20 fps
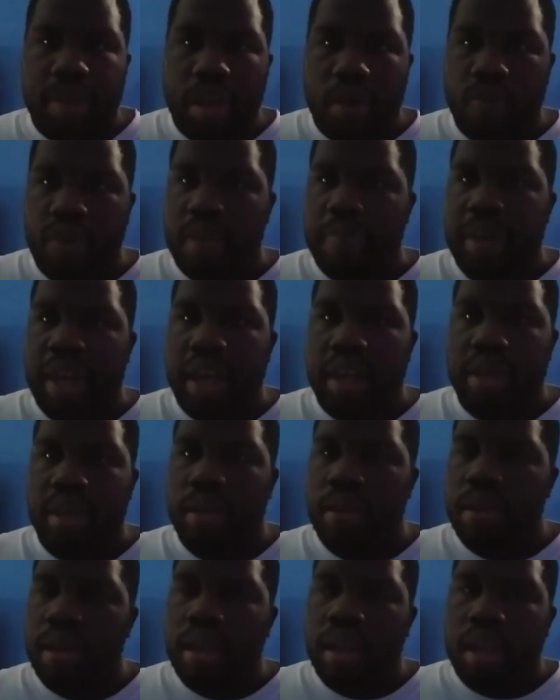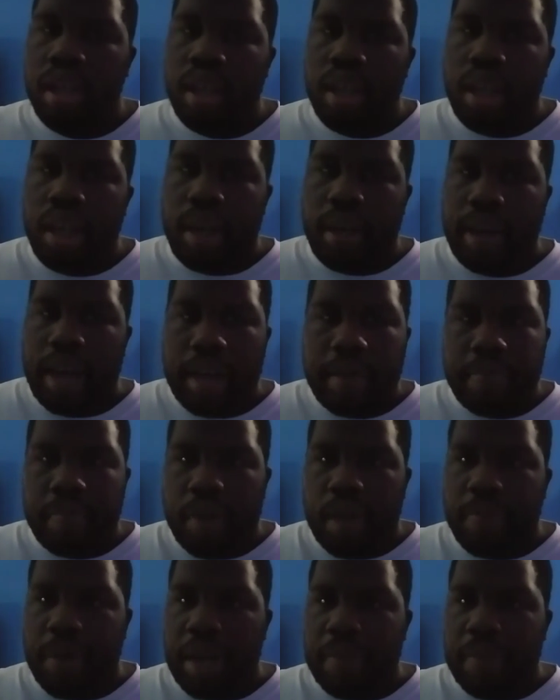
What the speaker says: could be a great match. I